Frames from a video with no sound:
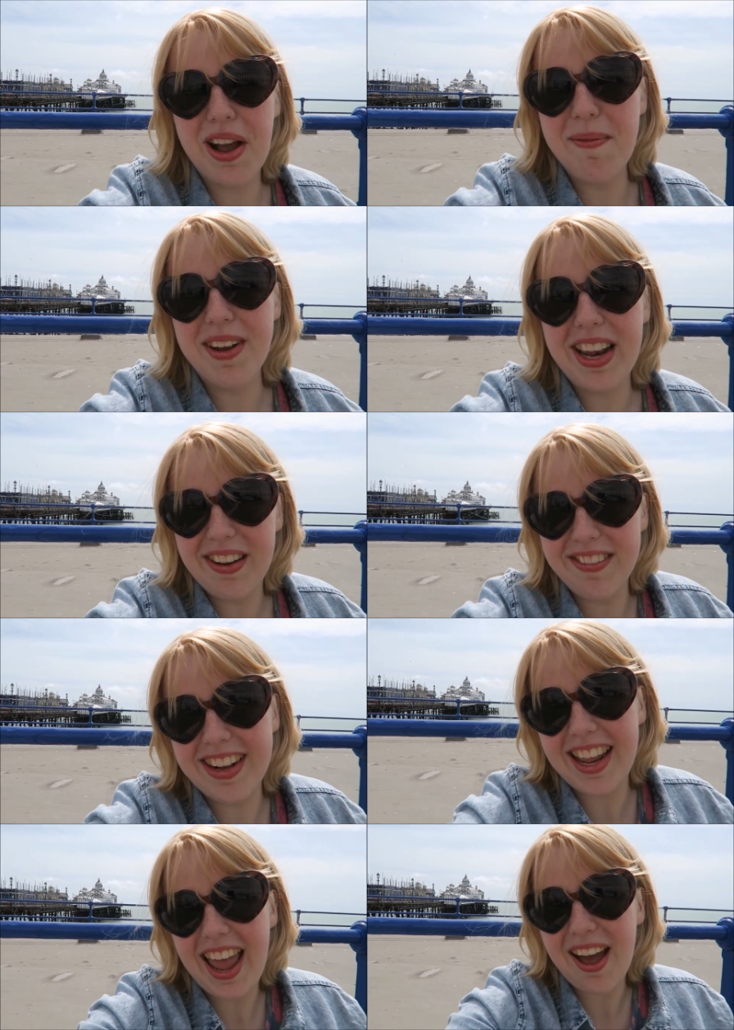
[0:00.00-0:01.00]
so I'm really,
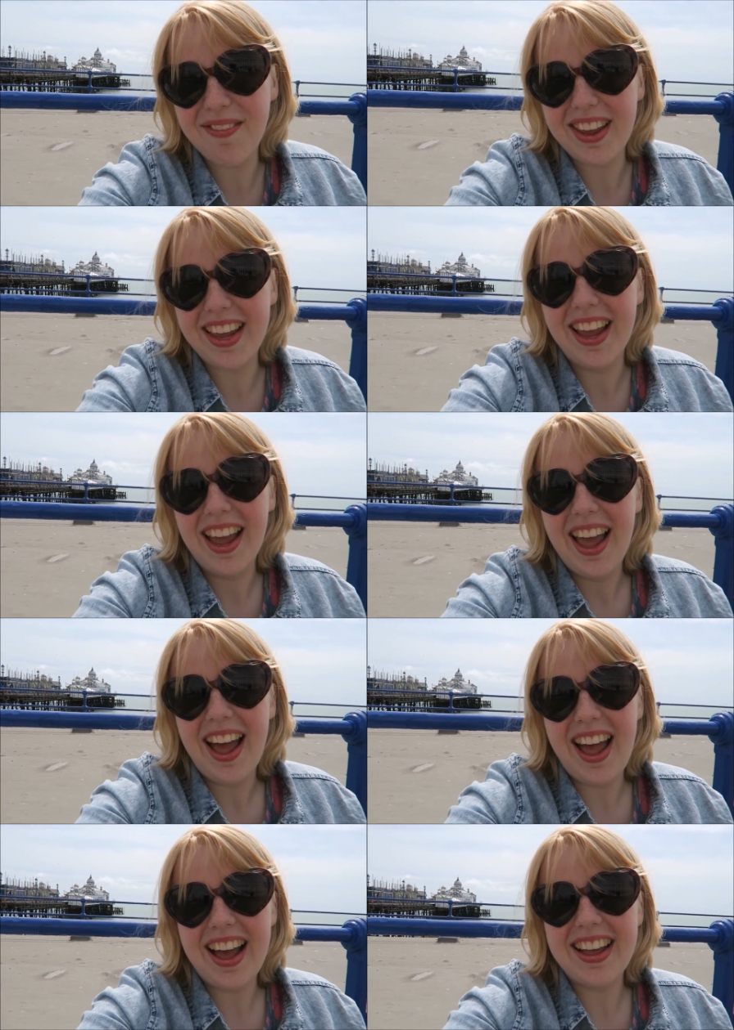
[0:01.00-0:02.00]
really happy.
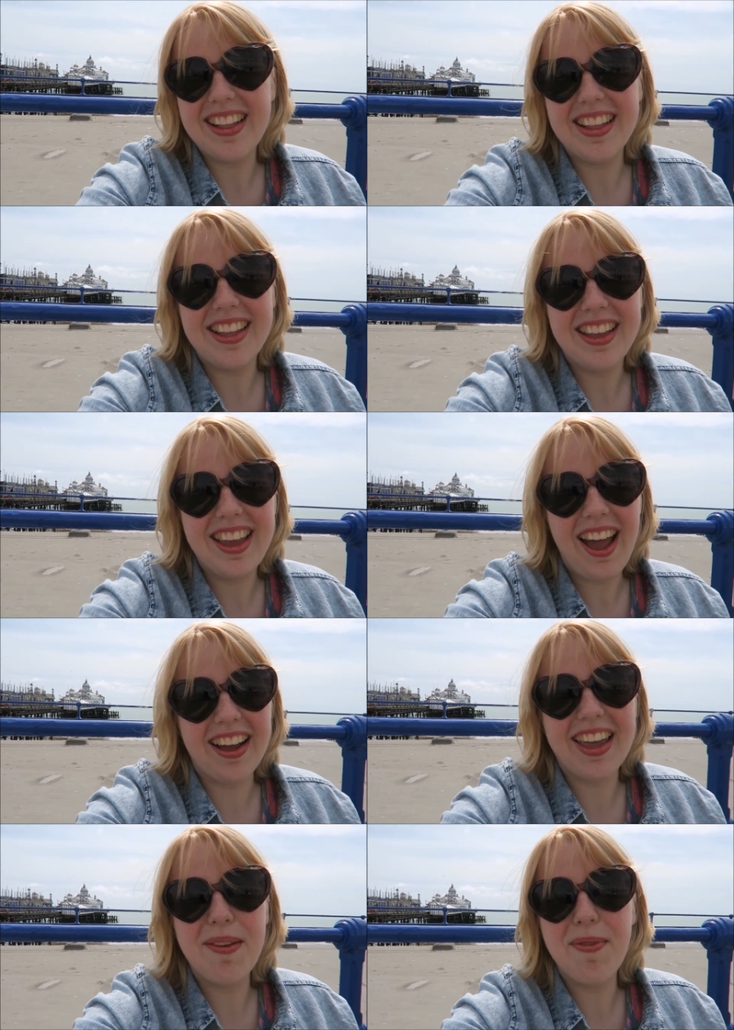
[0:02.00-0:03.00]
And
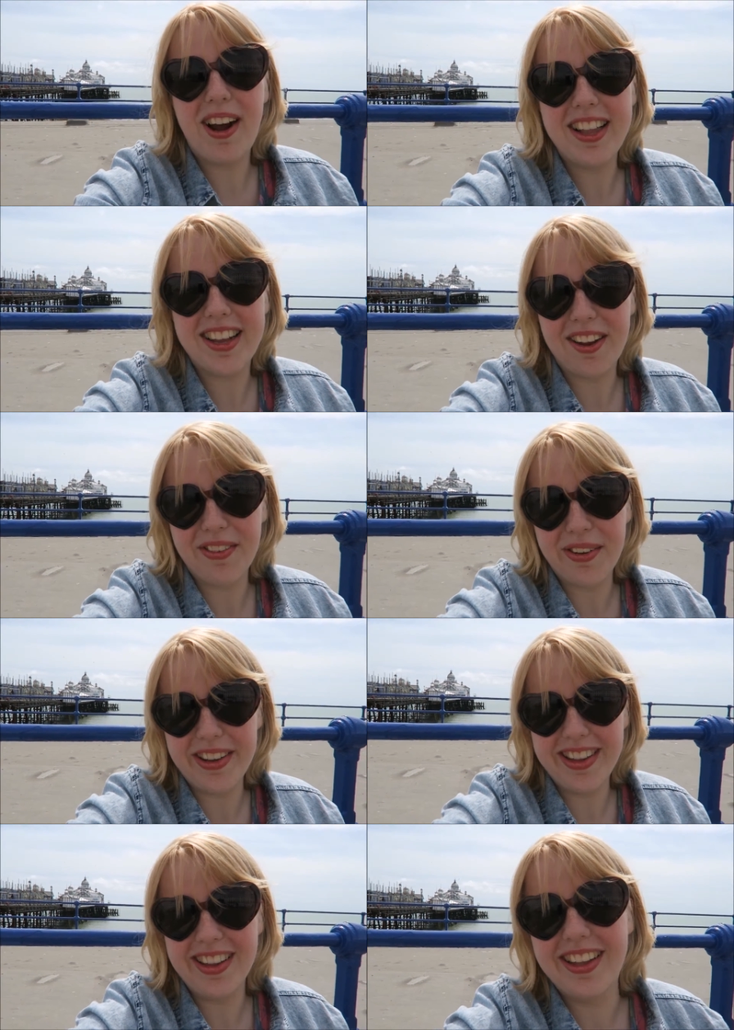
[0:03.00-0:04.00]
yeah, keep writing,
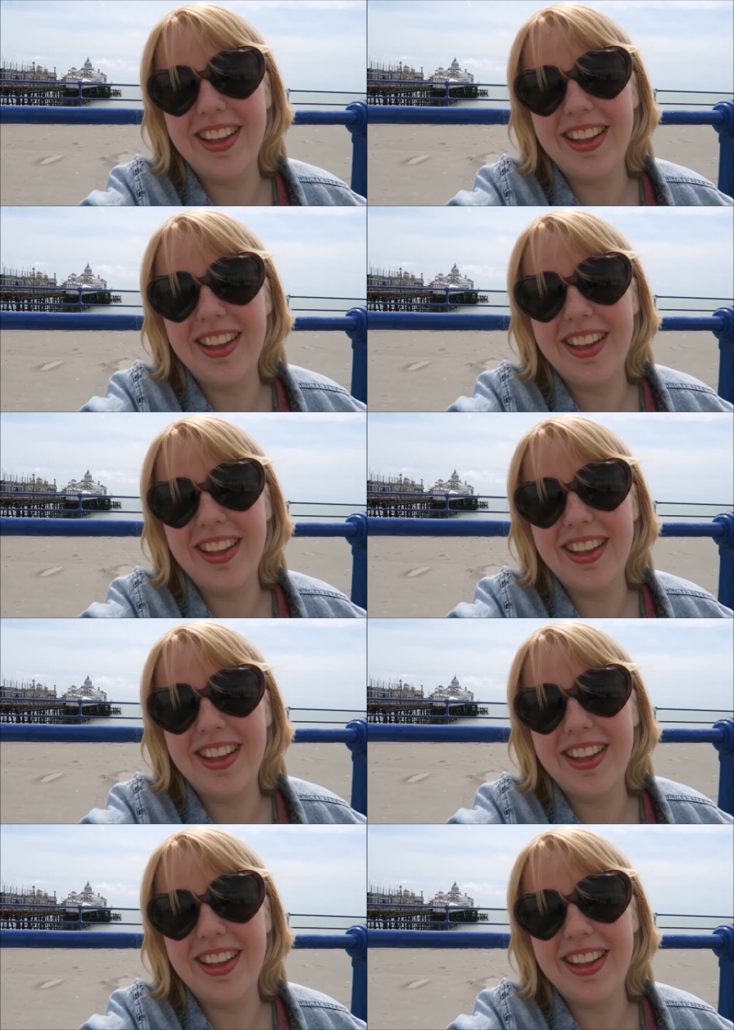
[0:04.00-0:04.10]
everyone.